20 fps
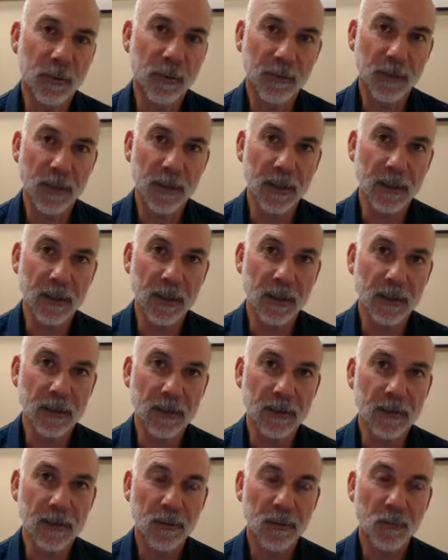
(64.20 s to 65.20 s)
define it
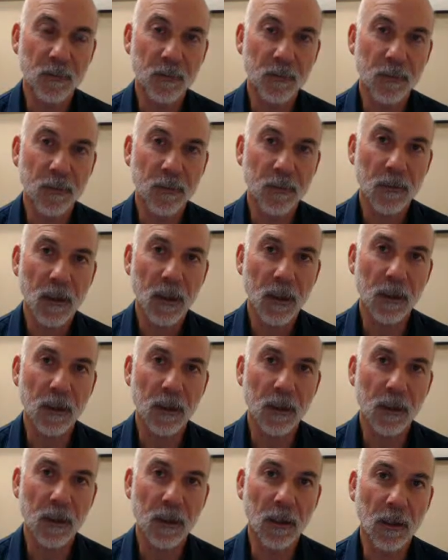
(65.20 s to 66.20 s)
as. A
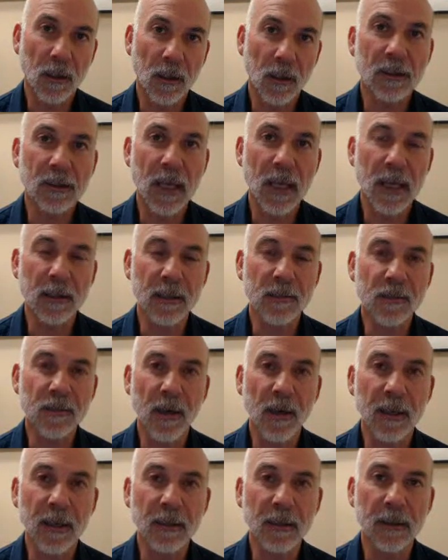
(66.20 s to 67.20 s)
lot of people are
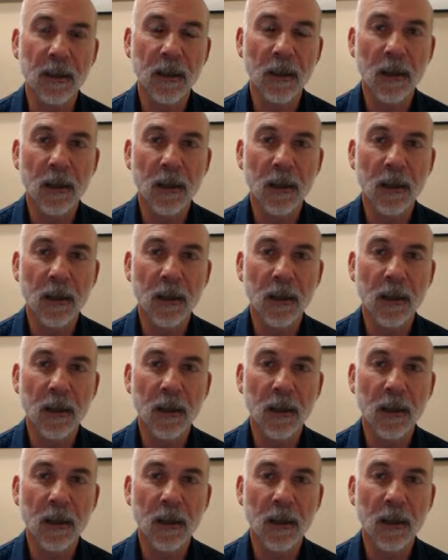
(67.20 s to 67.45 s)
satisfied.